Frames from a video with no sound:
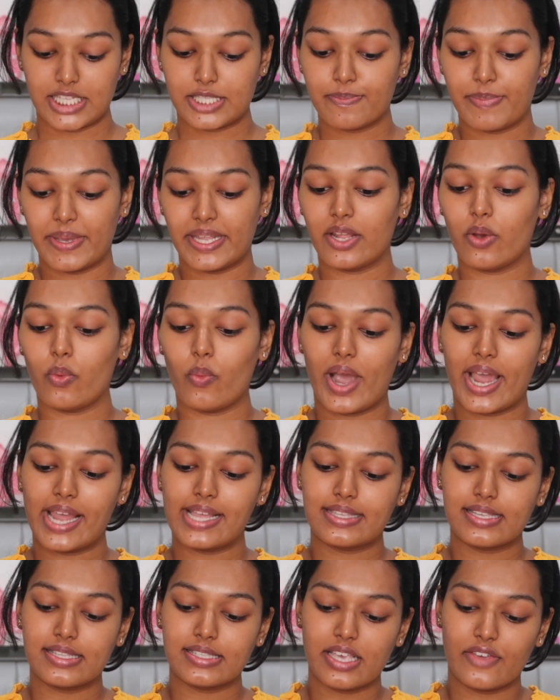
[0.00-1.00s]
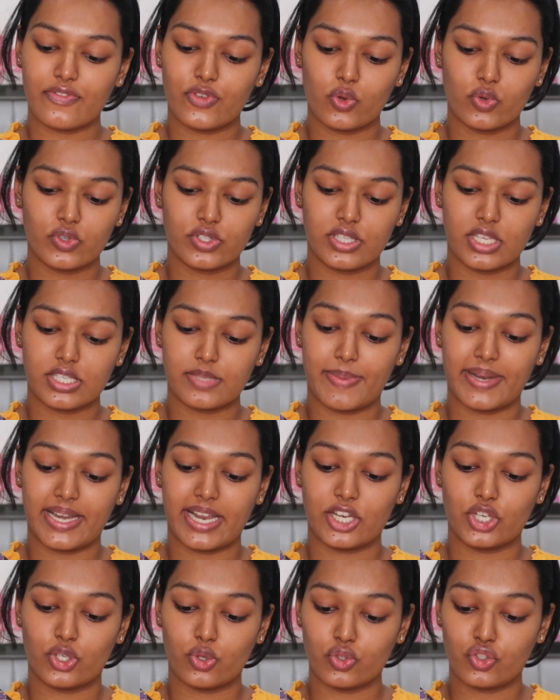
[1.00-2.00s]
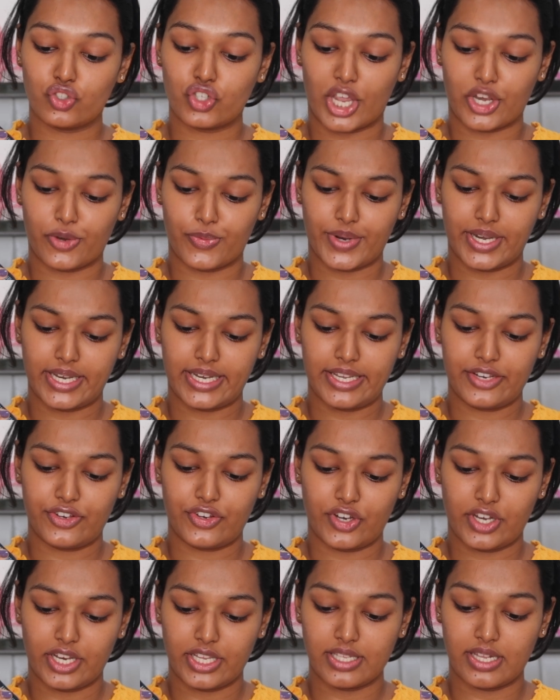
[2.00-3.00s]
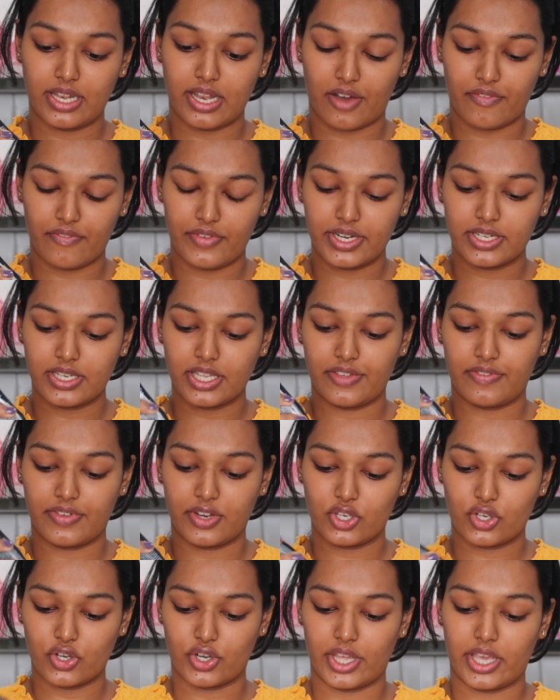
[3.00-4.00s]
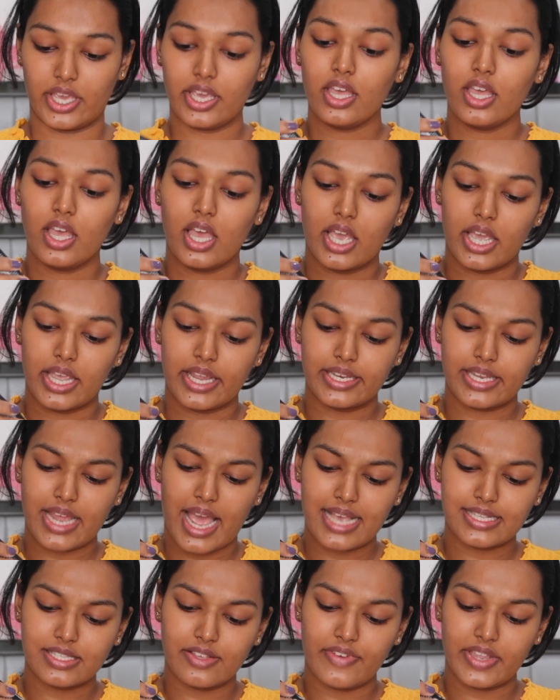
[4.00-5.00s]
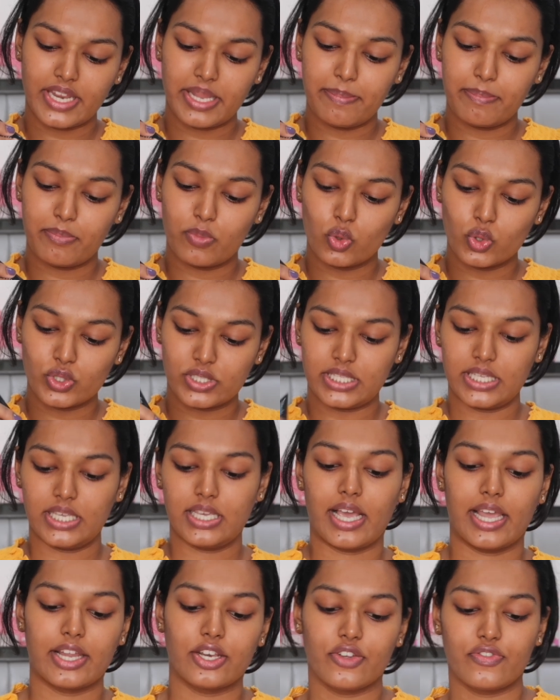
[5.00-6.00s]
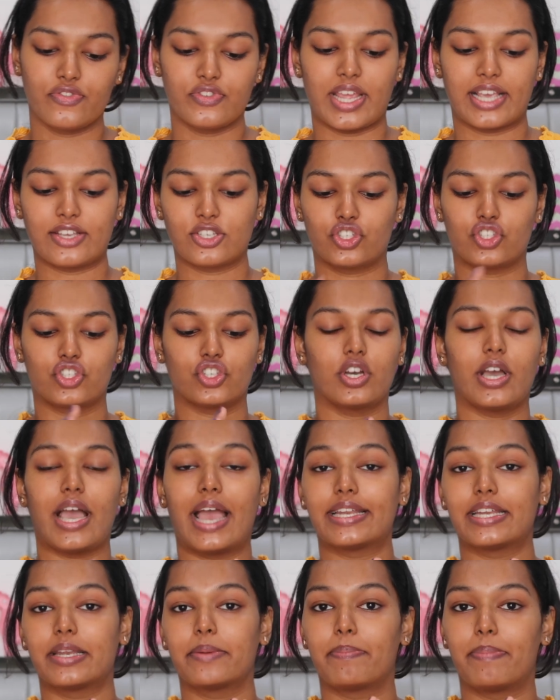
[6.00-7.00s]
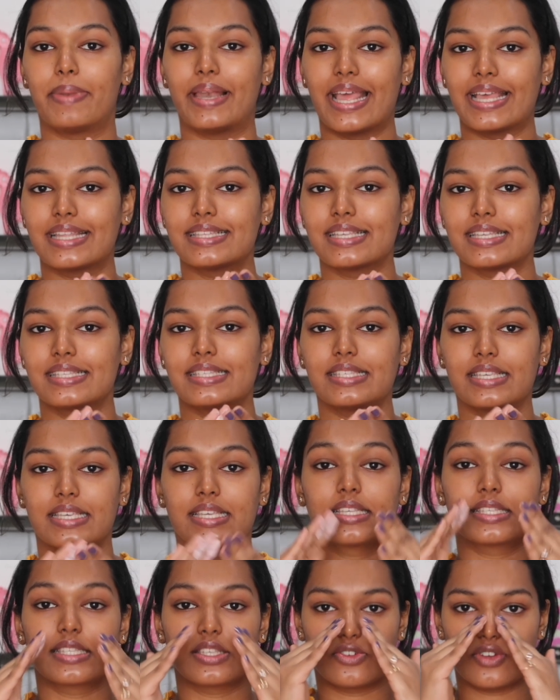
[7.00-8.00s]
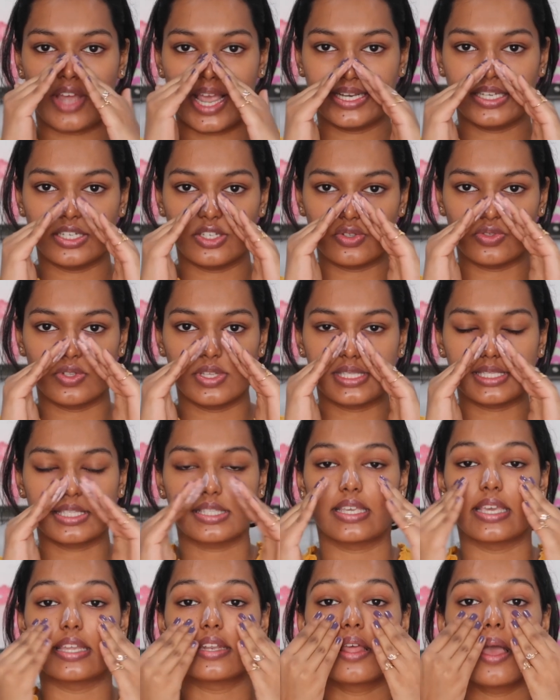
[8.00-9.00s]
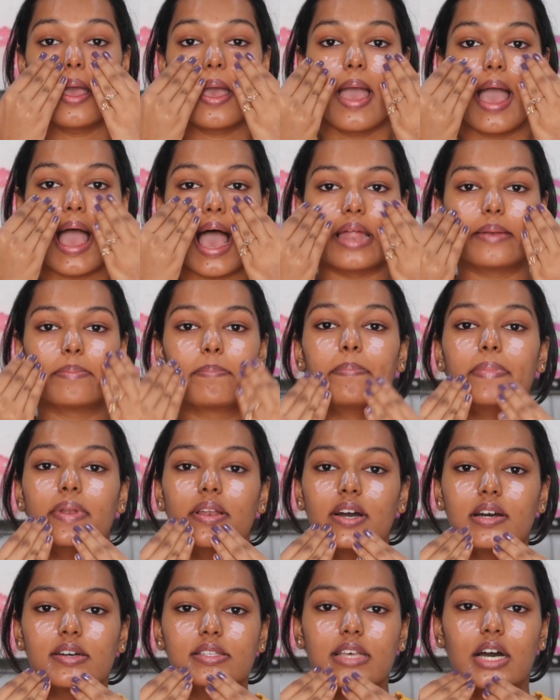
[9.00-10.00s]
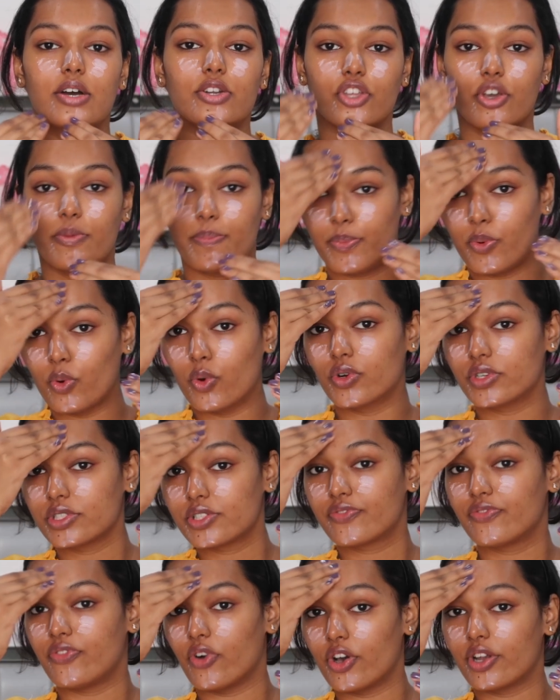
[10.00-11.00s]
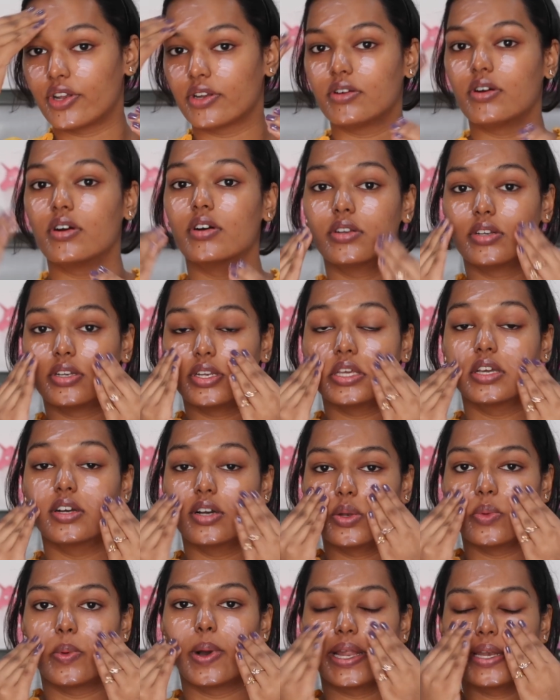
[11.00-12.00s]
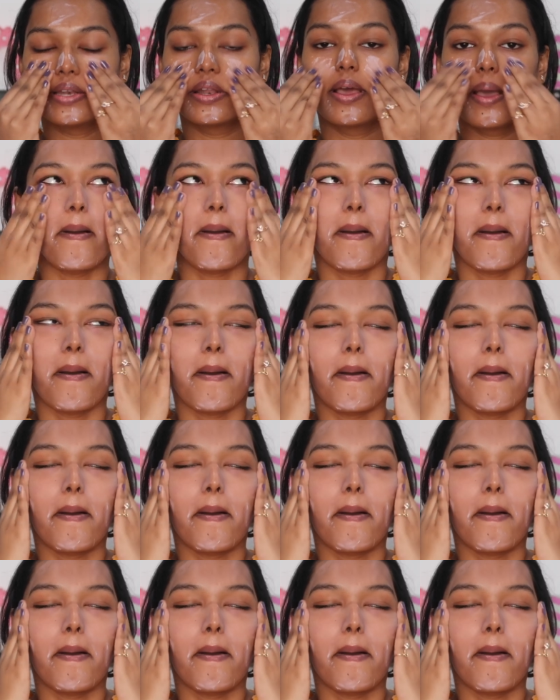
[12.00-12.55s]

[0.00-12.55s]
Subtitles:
It's been a while since I've used this, but I do genuinely really love it even today. It has a very moussey kind of texture and it blends and sinks right into the skin and blurs out your pores for a real one.